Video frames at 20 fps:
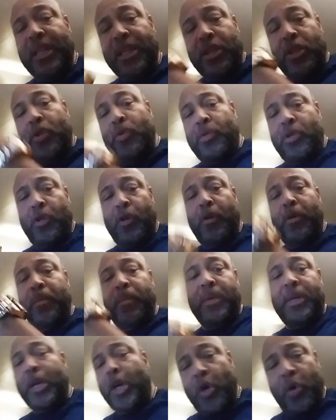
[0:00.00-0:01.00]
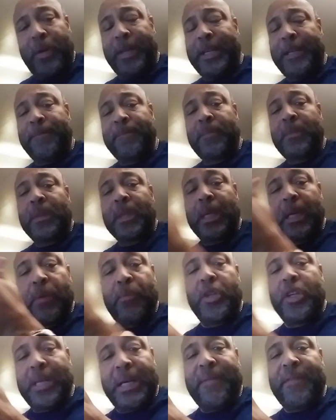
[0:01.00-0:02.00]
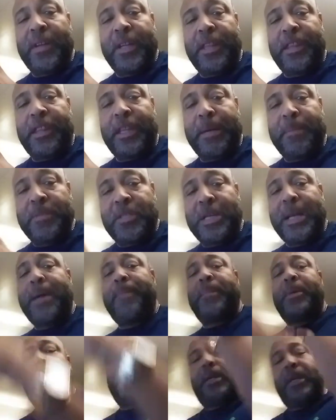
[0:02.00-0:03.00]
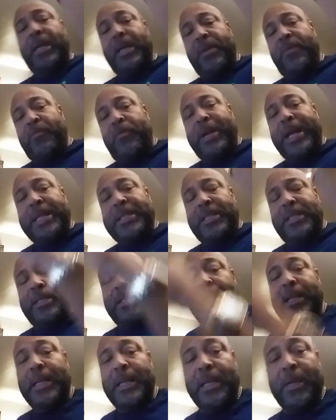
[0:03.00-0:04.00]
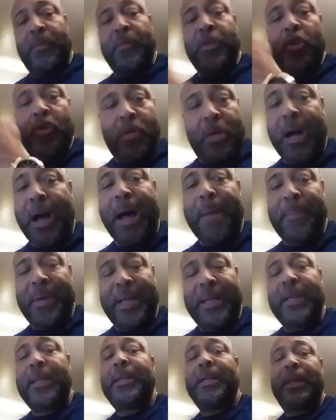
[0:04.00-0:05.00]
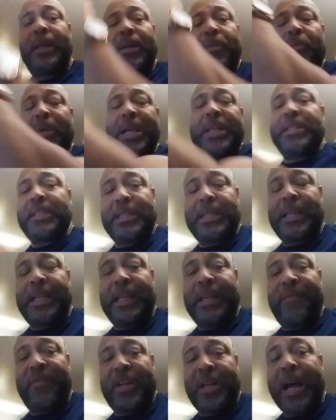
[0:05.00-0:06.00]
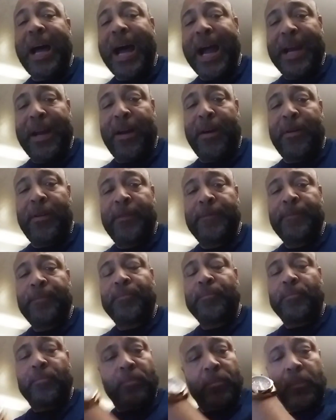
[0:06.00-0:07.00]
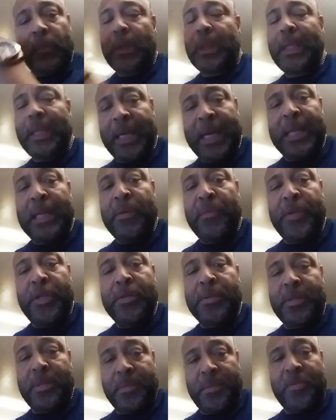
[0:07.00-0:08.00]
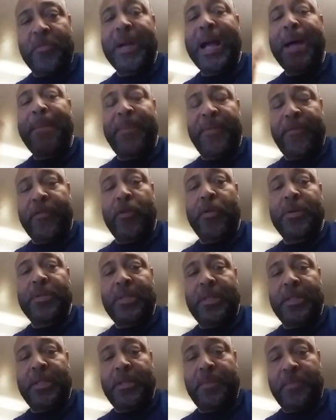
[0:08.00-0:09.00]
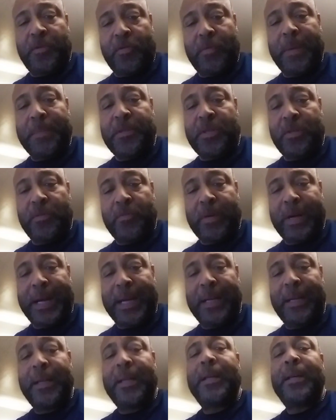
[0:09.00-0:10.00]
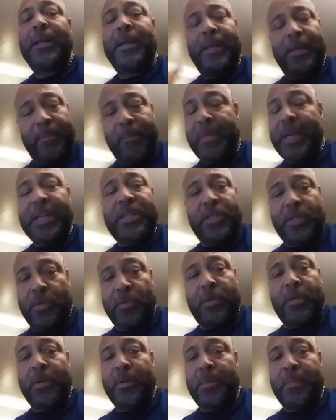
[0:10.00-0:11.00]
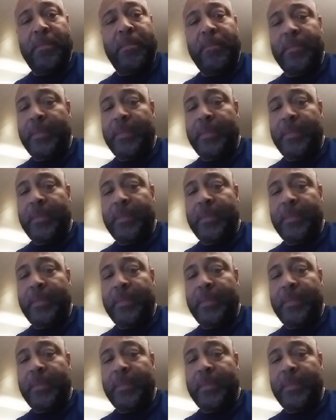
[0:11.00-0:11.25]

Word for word: the YouTube coding, and when you give it a thumbs up, it raises it, and then when you comment, it raises it even higher, and then when you subscribe, of course, the subscription rate makes YouTube